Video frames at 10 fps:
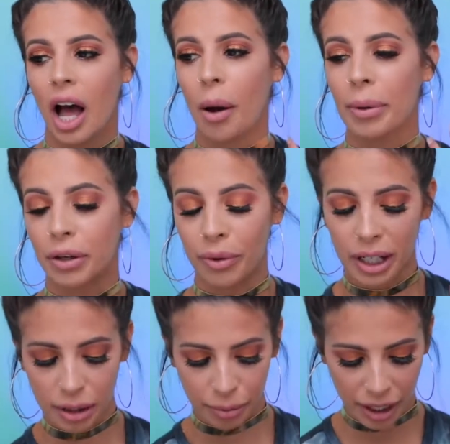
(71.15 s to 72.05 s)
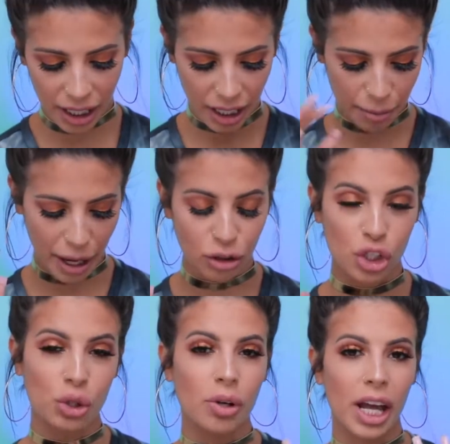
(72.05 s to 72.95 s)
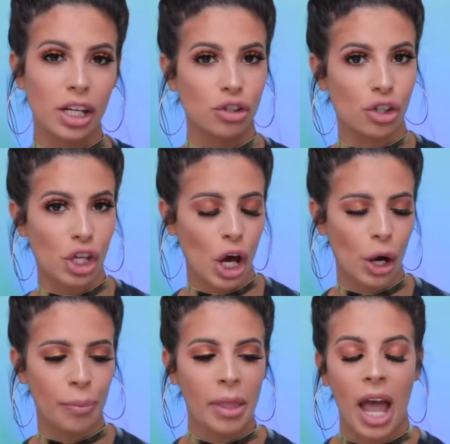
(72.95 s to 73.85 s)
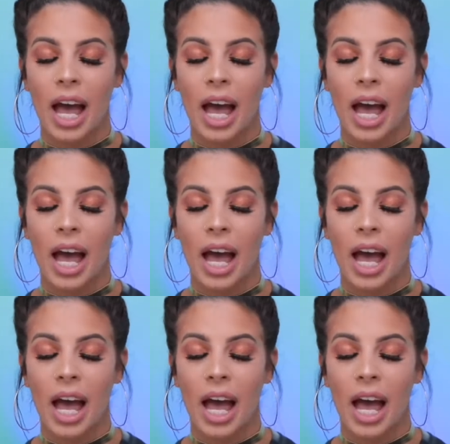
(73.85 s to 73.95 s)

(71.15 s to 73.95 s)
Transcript: I'll pick randomly in about 2 days or so.